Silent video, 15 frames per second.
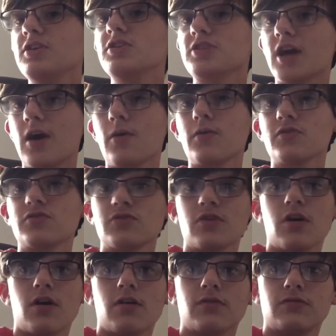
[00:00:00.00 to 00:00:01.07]
hours,
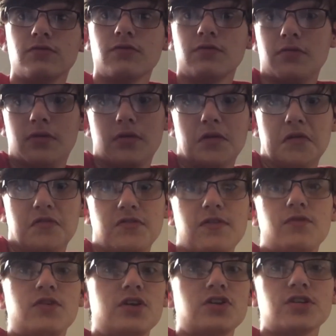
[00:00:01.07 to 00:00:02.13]

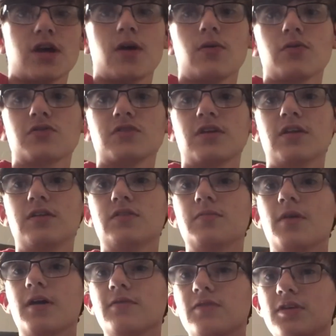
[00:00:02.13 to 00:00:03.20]
50-ish hours into
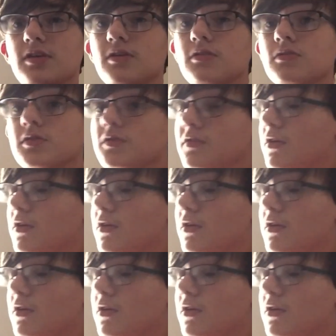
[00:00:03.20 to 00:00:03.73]
my videos.